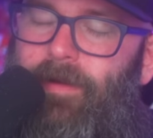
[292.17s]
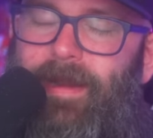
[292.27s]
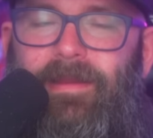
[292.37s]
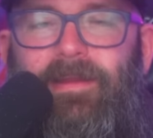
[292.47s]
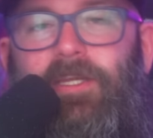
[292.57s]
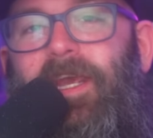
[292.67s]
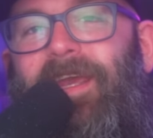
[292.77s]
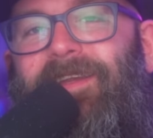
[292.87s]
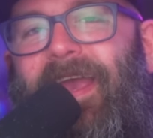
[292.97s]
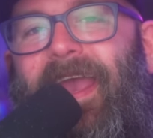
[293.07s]
ready to
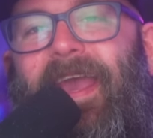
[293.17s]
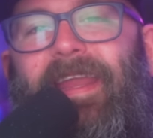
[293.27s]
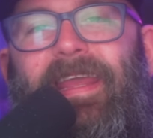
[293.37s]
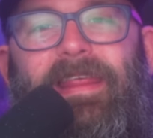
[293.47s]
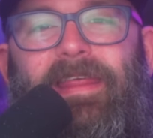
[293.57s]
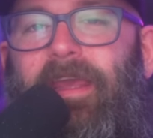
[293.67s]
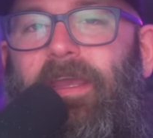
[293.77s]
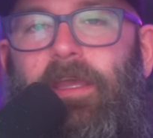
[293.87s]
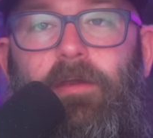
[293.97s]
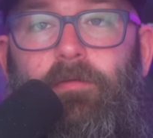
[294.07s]
change
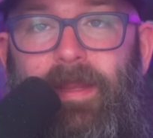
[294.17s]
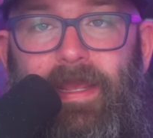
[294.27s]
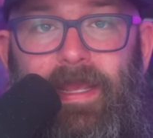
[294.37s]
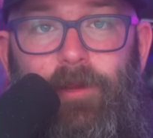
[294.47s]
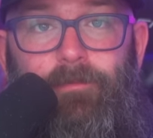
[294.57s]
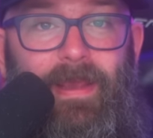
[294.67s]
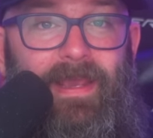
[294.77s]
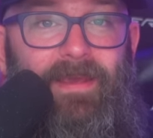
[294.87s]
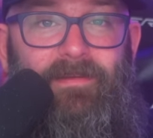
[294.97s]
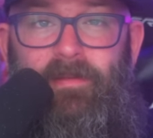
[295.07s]
anything you need.
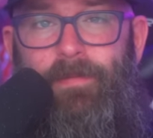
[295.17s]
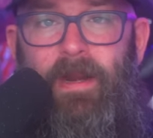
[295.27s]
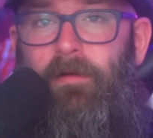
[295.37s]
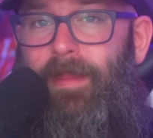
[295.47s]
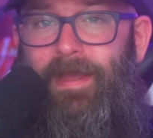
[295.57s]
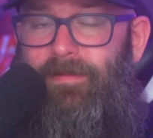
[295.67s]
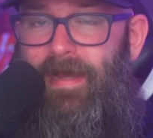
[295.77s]
Is the barrel length